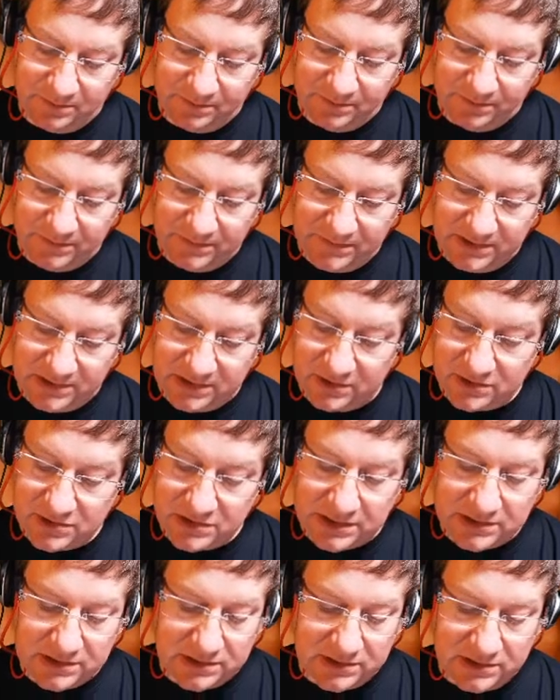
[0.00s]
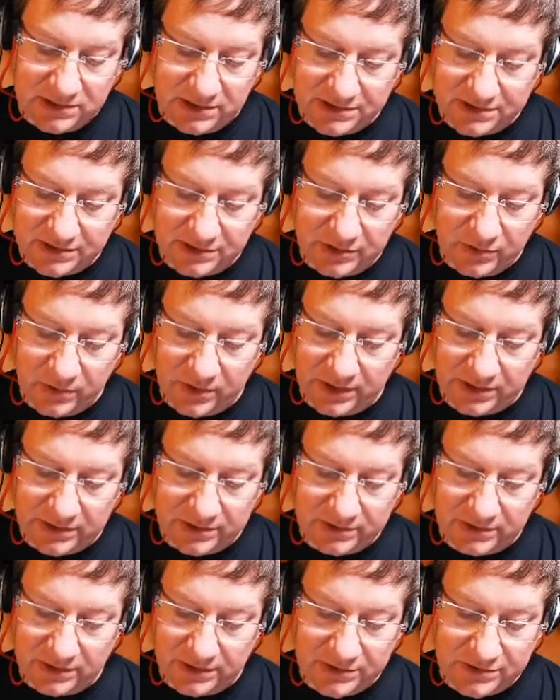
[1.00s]
So that's nice and quick.
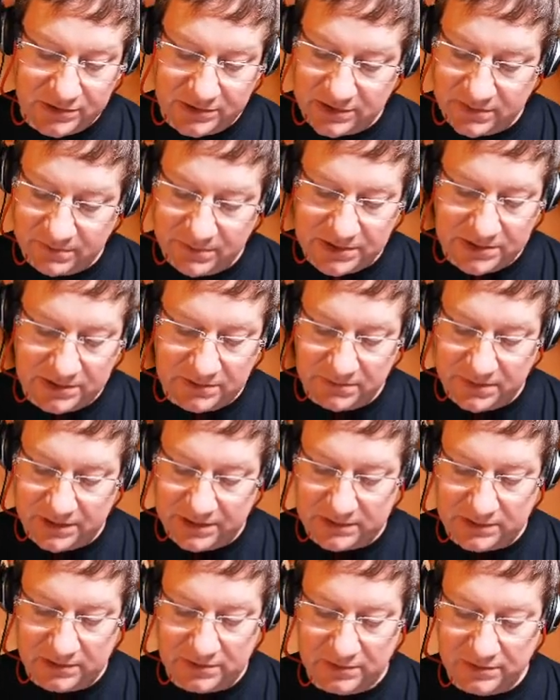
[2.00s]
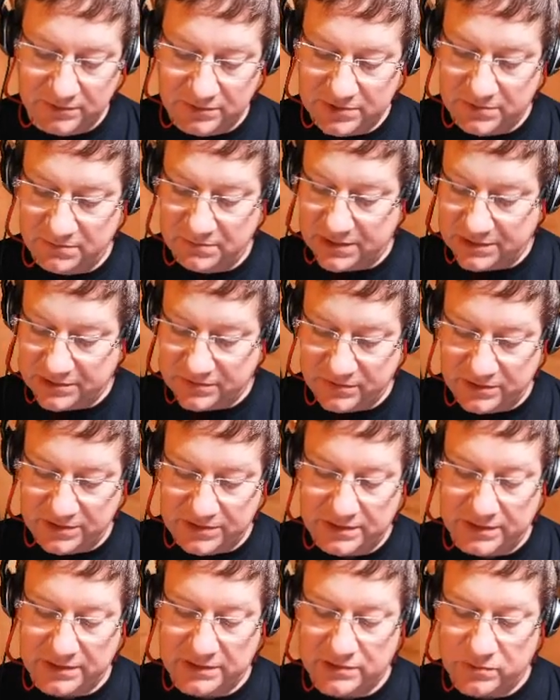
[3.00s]
I'll use the spitting beetle, which is a +3
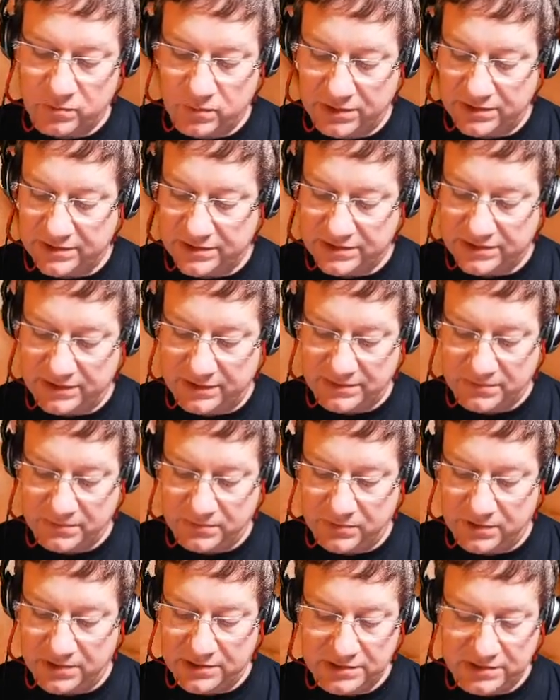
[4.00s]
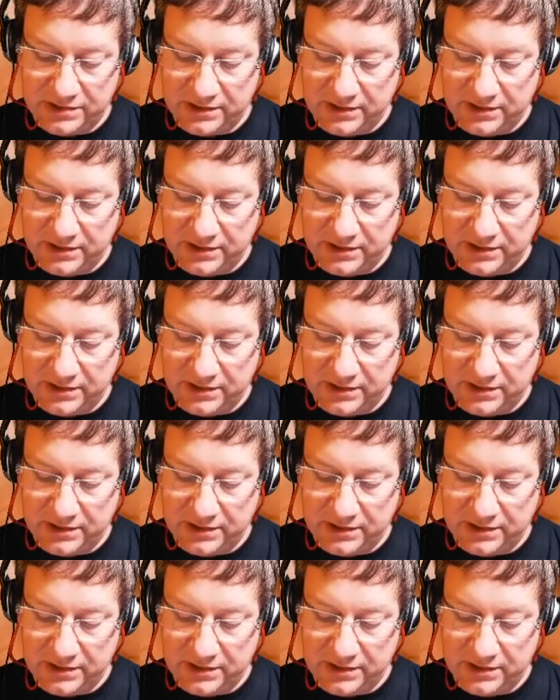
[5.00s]
attack, does 1d6 points.